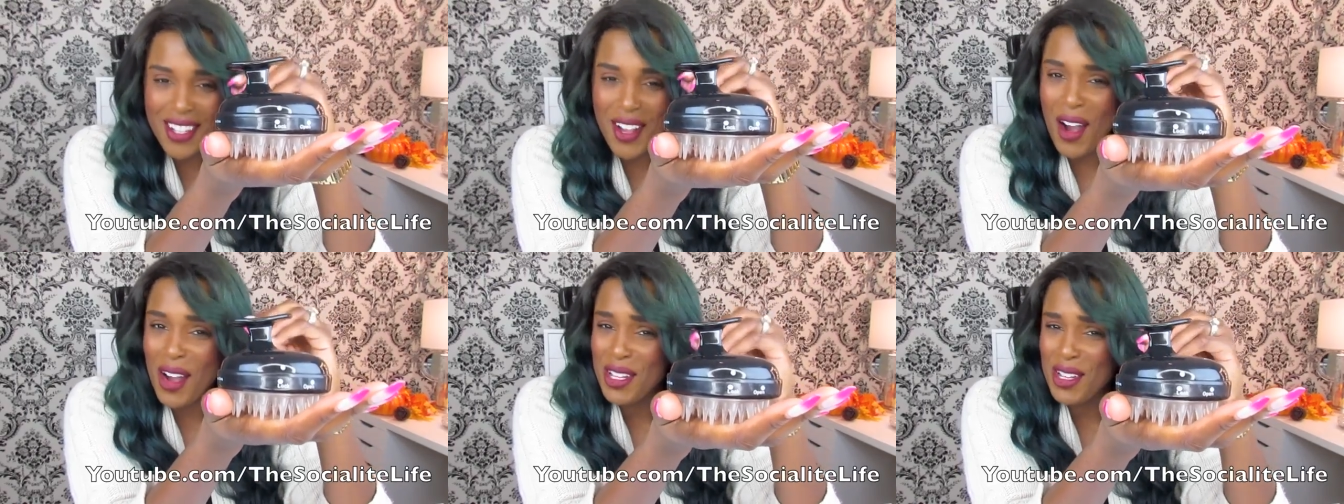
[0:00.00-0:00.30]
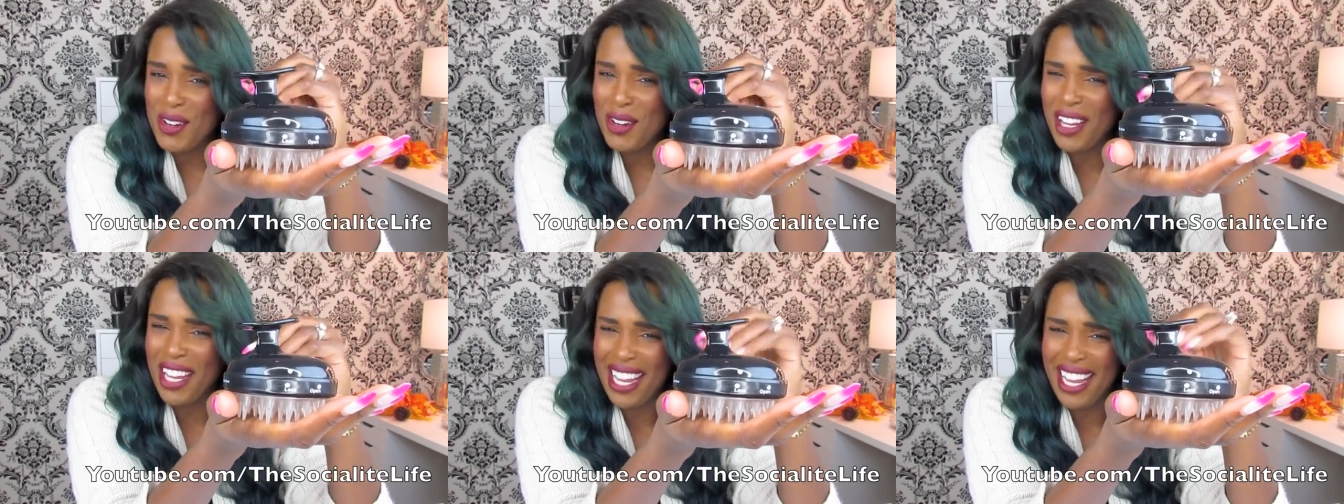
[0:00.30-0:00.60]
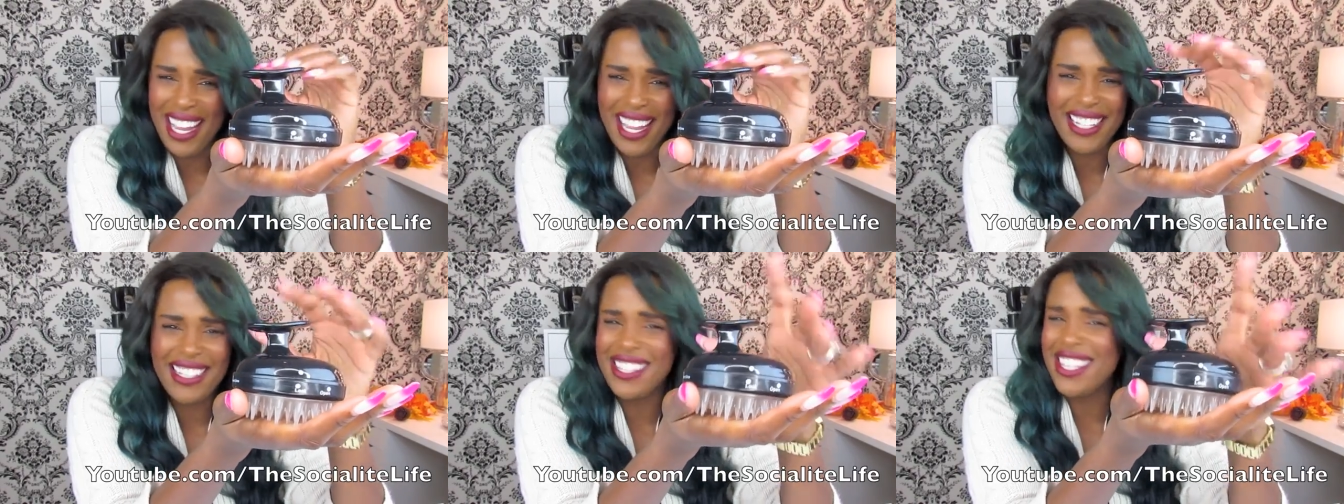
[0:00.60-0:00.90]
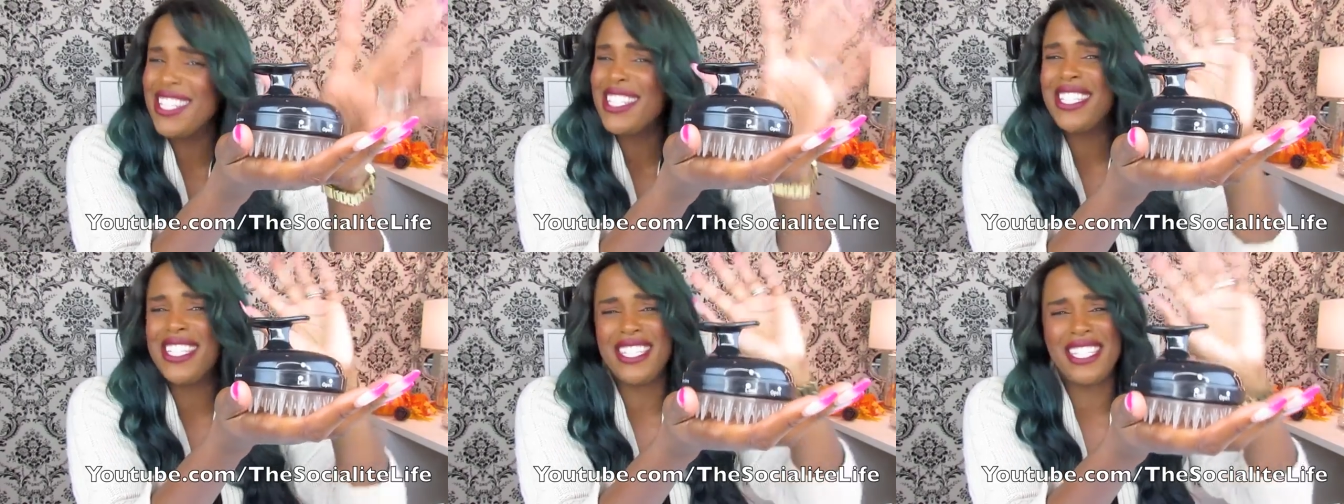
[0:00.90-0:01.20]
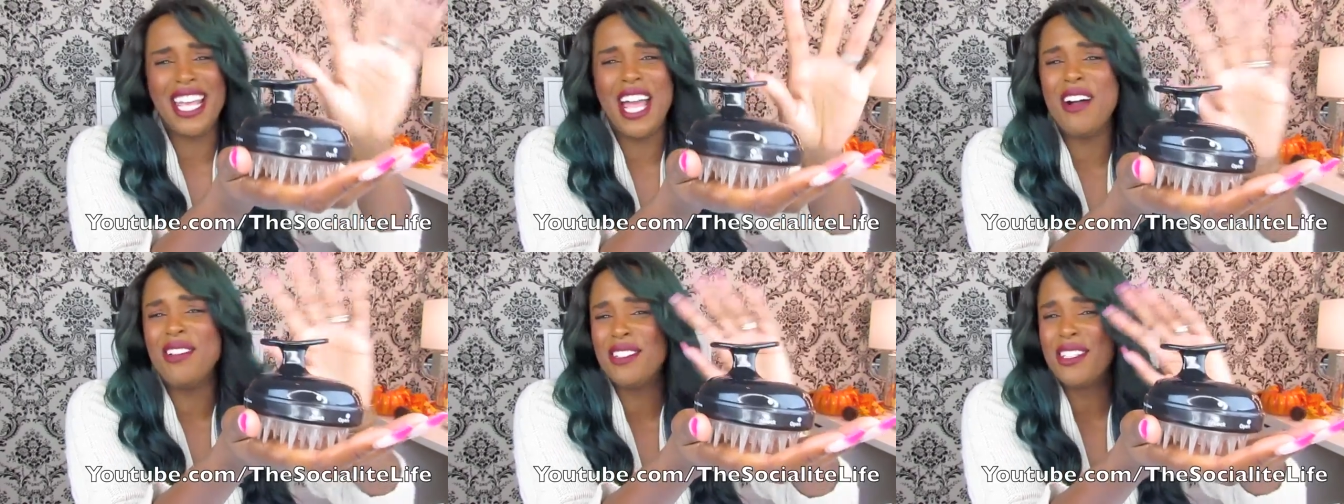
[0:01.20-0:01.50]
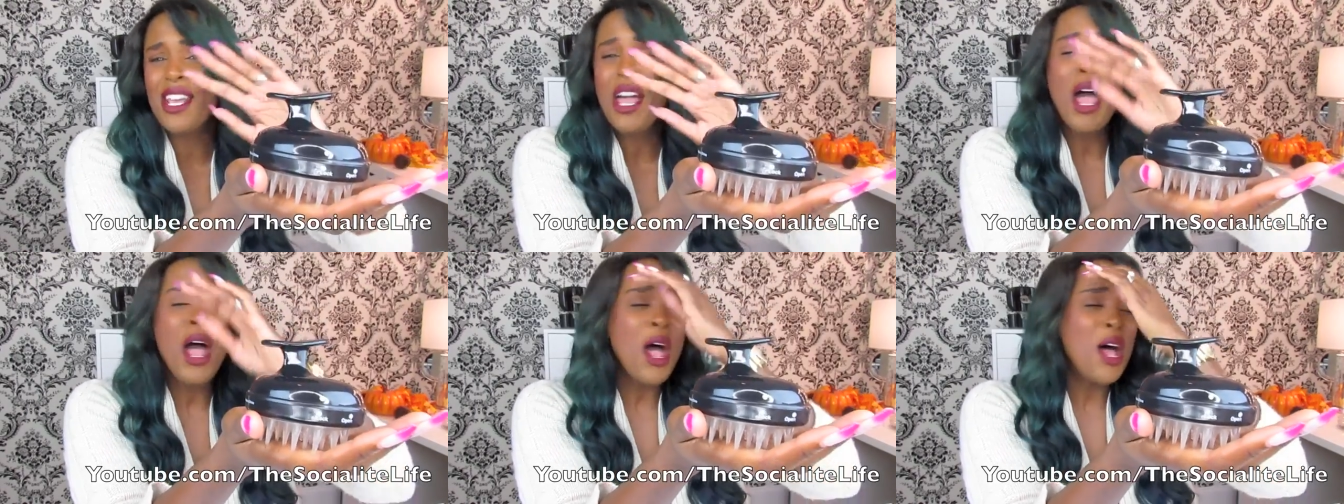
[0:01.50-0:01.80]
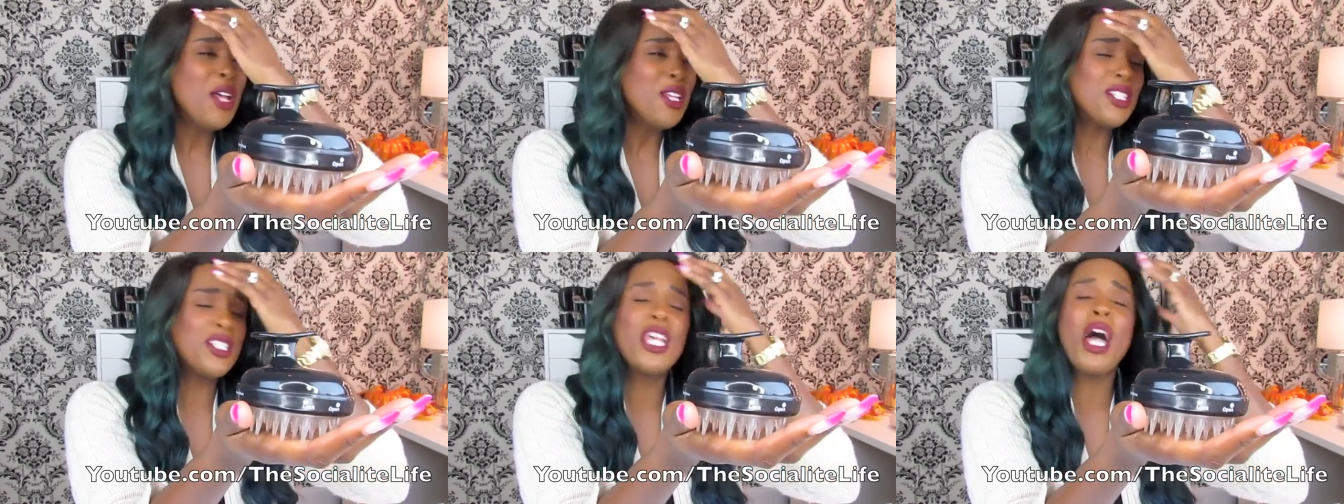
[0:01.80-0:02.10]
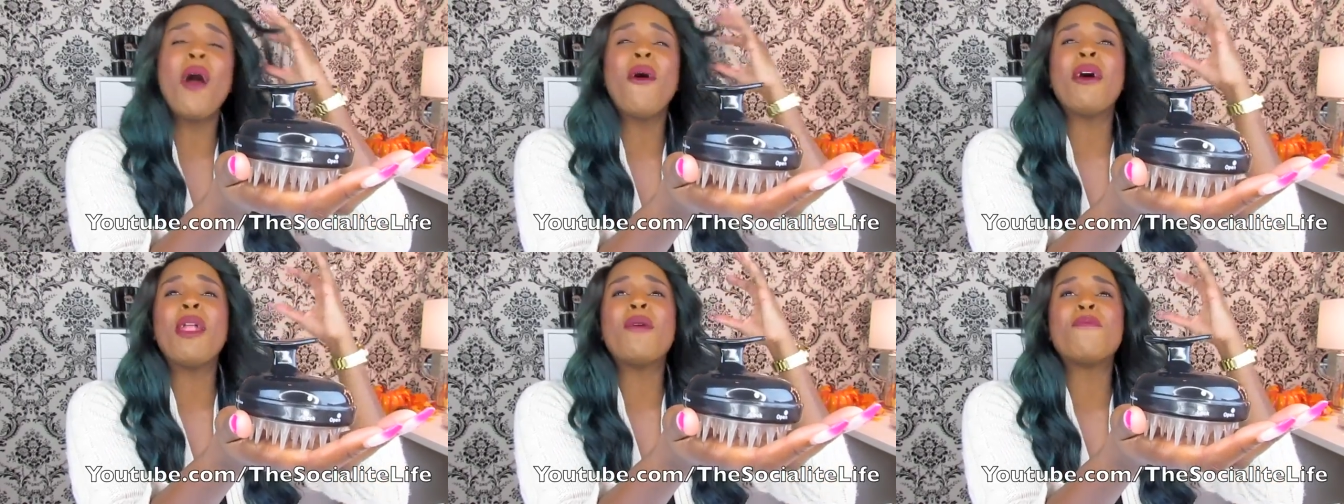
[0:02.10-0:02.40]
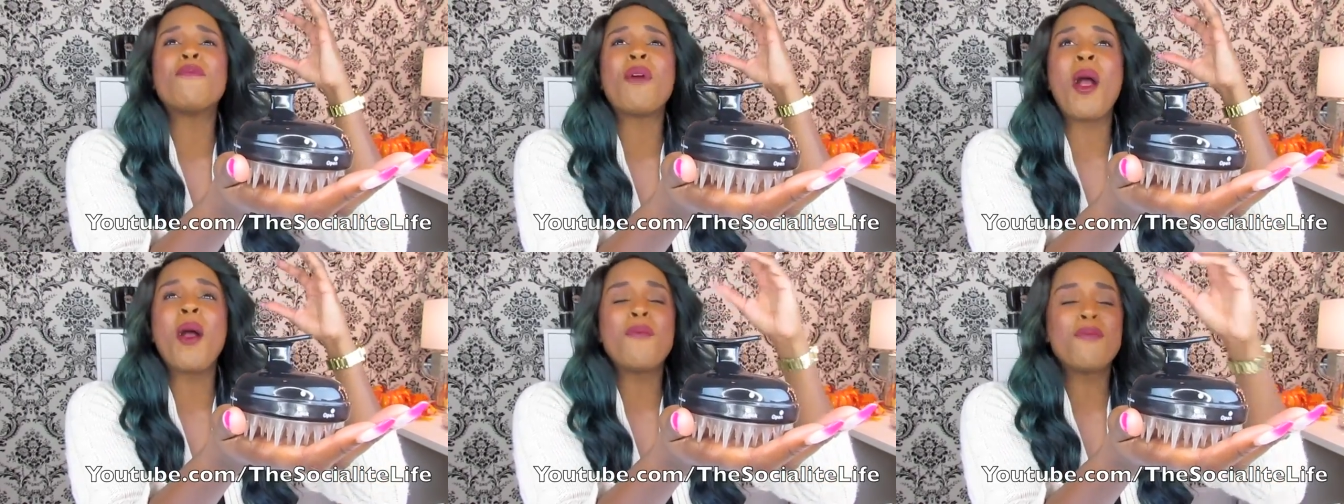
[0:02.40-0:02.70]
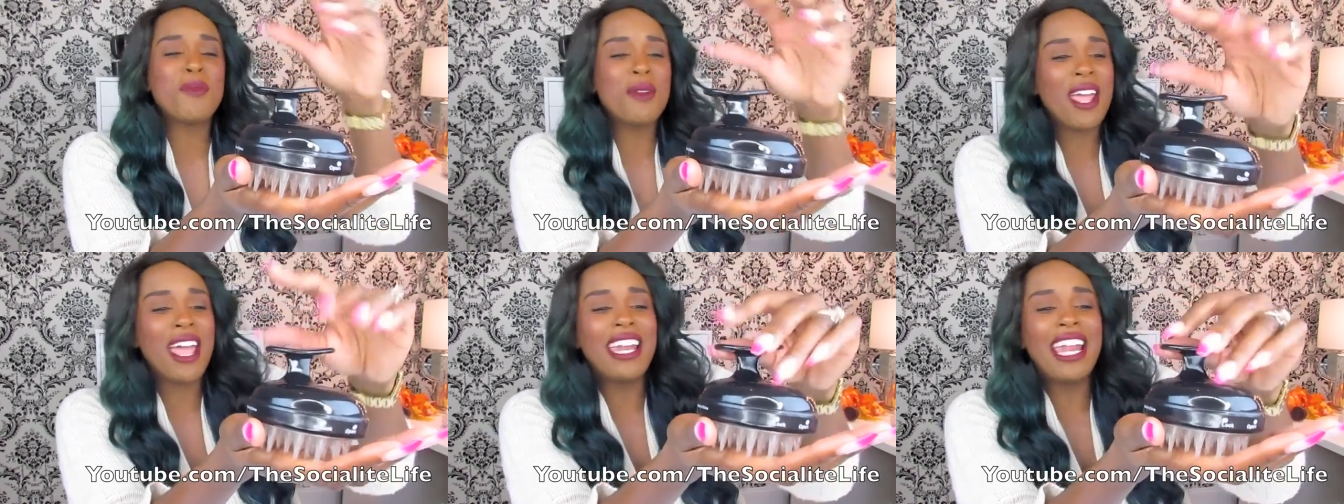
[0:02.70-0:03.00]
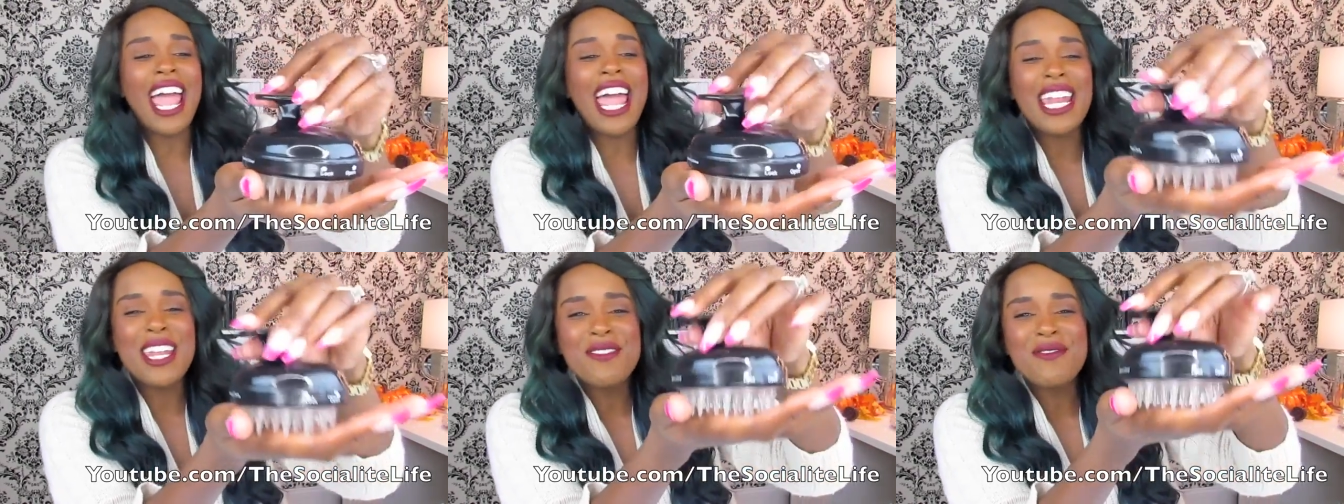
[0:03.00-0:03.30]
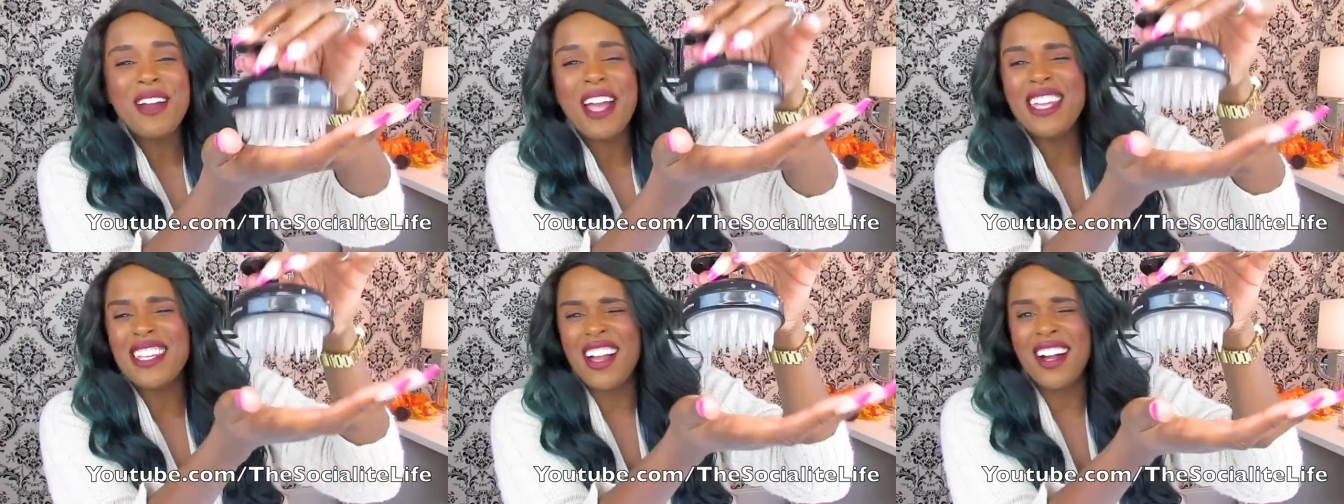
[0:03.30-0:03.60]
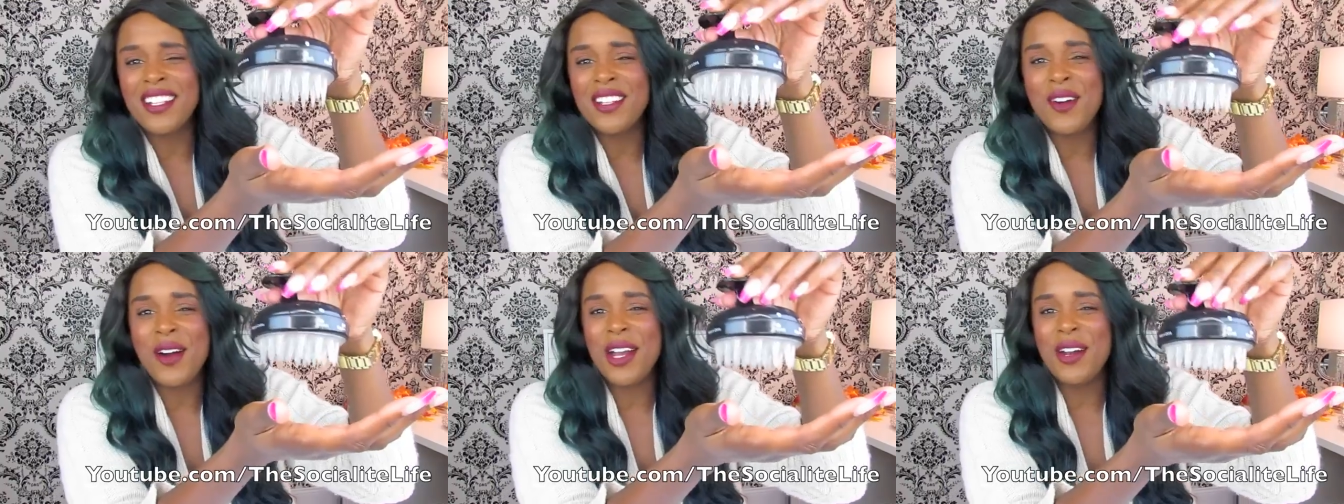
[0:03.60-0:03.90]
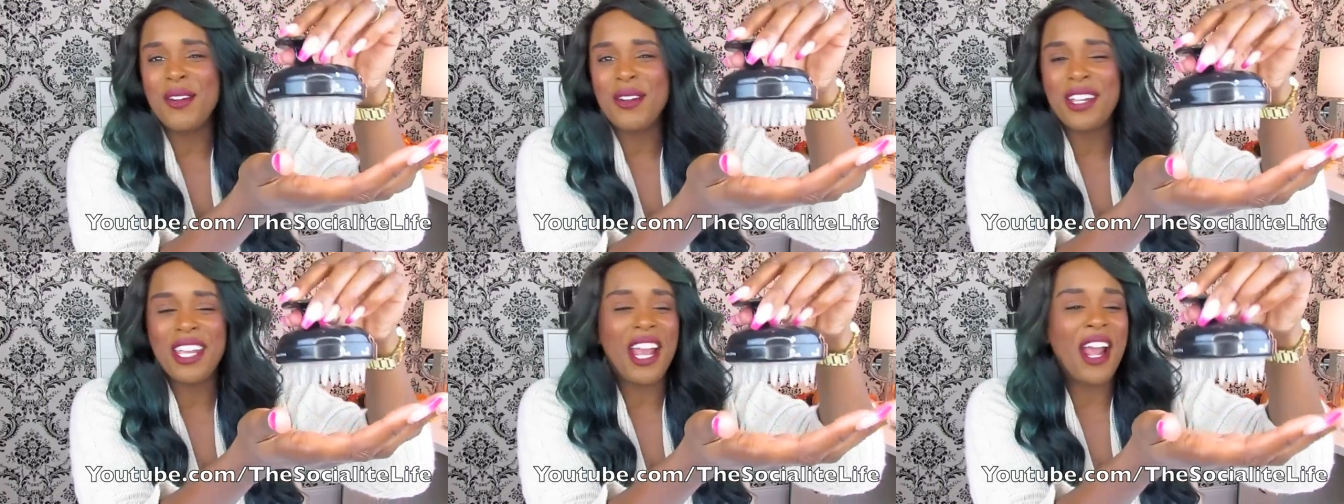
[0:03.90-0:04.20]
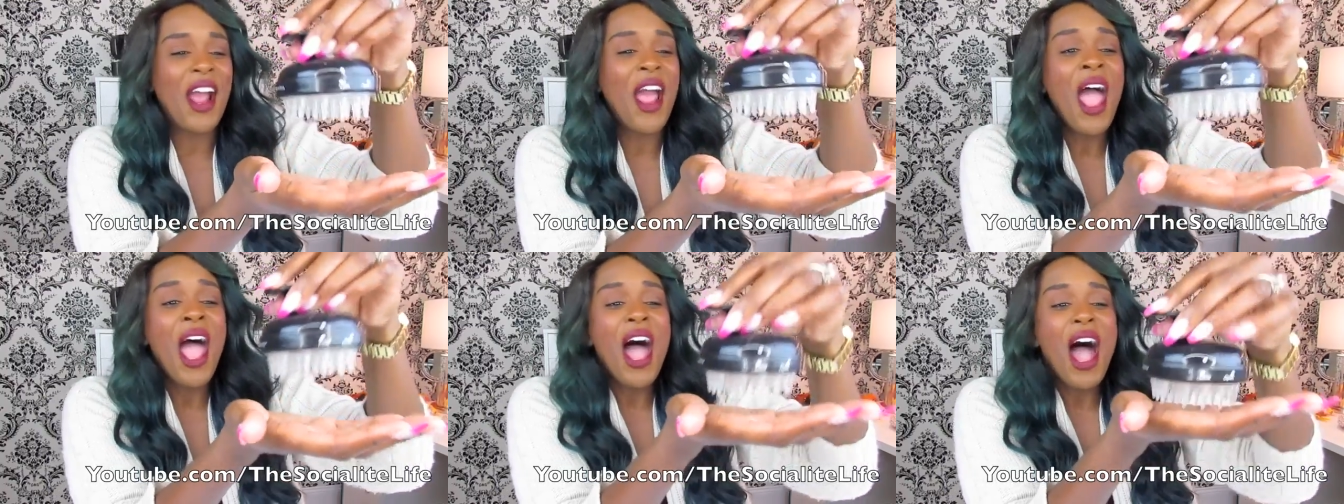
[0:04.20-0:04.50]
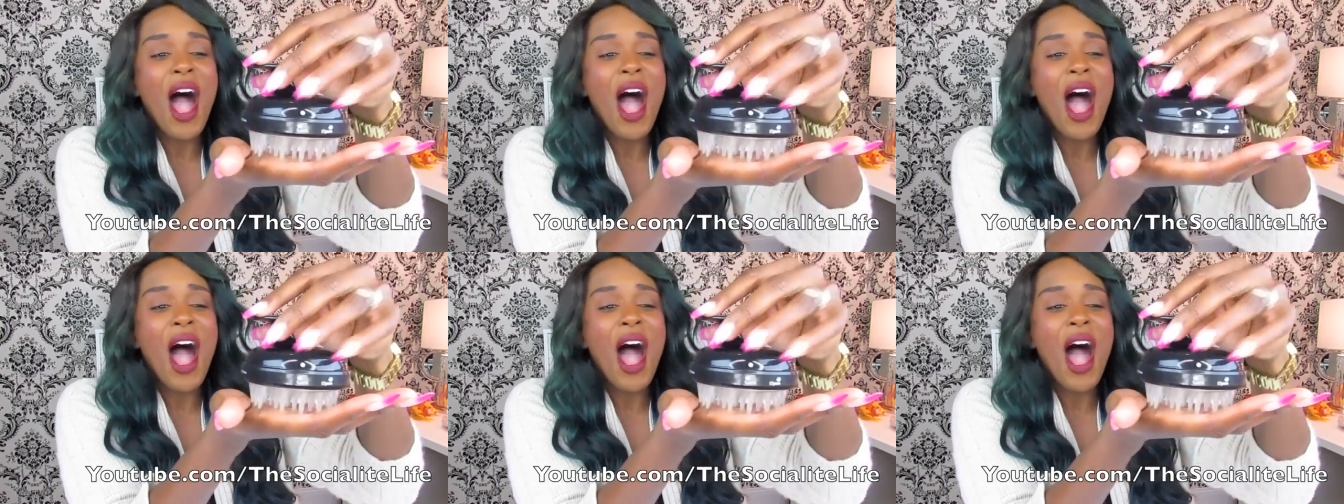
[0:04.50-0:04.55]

on your hand. This sounds so inappropriate. Anyway, y'all know I don't care.